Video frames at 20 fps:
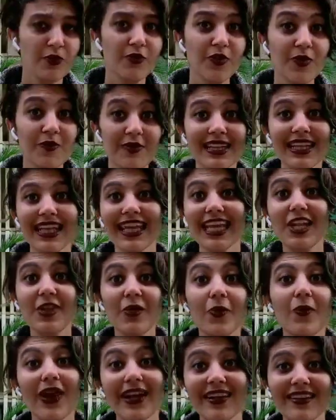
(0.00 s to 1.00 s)
Women
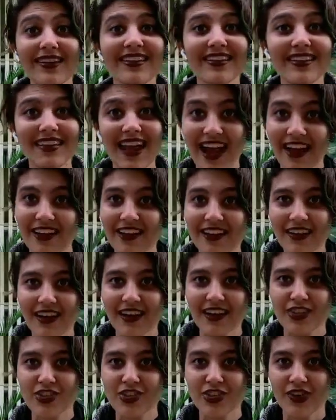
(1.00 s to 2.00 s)
invented
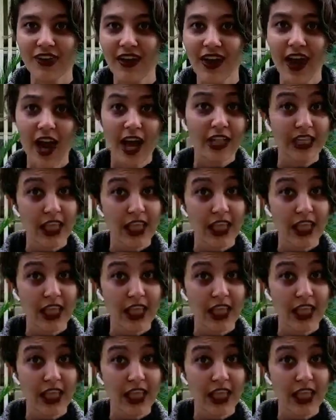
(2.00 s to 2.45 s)
agriculture.